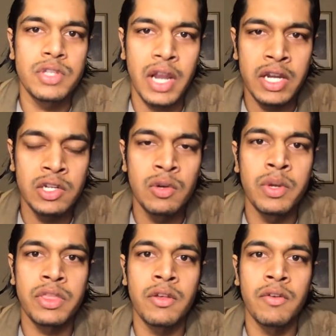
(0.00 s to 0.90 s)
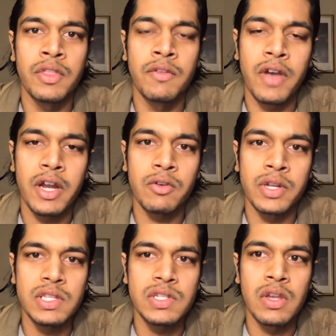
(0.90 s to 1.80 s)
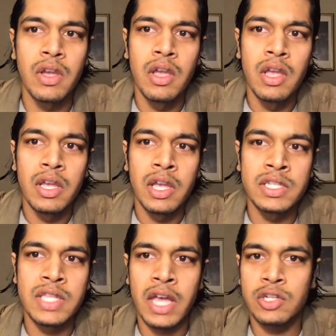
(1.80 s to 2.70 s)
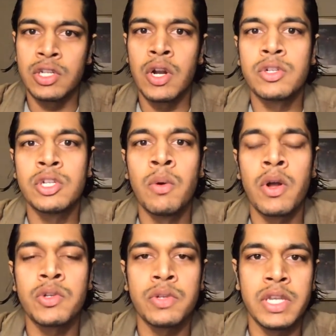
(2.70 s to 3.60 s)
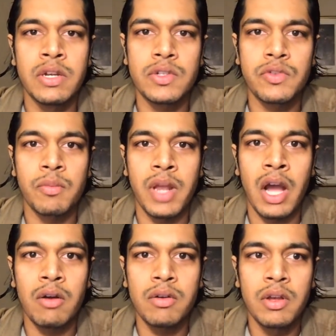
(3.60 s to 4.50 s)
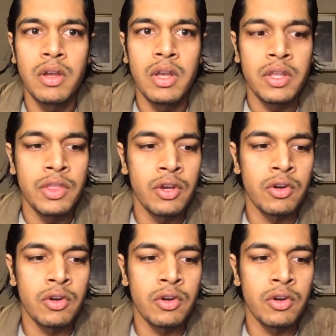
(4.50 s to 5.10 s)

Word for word: that I do with the veterans is that, you know, 200 years from now, their